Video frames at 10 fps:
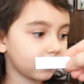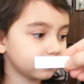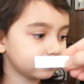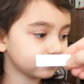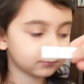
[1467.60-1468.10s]

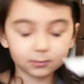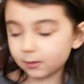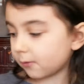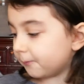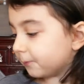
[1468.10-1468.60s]
4.
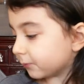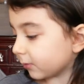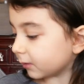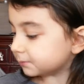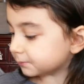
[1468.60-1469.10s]
That means I get
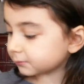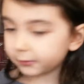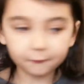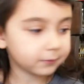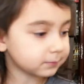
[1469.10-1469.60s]
to draw 4
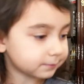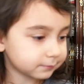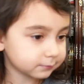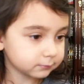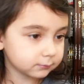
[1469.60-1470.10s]
cards.
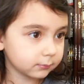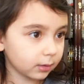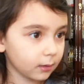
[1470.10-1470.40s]
Okay.